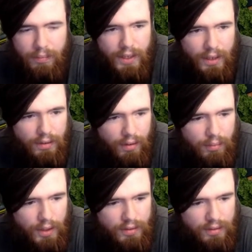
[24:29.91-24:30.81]
Yeah, no, that
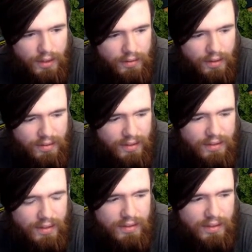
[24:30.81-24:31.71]
makes sense. It
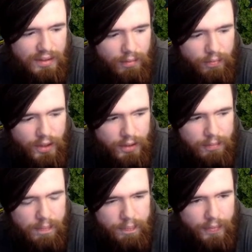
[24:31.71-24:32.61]
does, it's the same thing
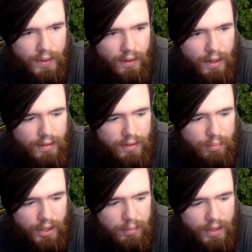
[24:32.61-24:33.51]
as the
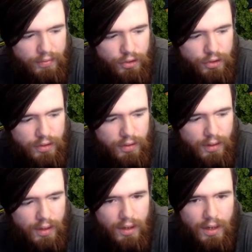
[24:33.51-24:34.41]
Predaplant Fusion.
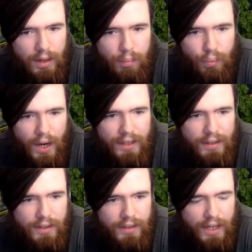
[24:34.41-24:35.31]

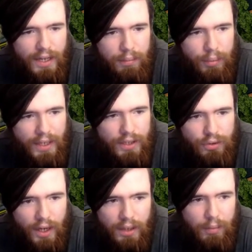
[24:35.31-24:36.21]
Branded, yeah, branded Dragon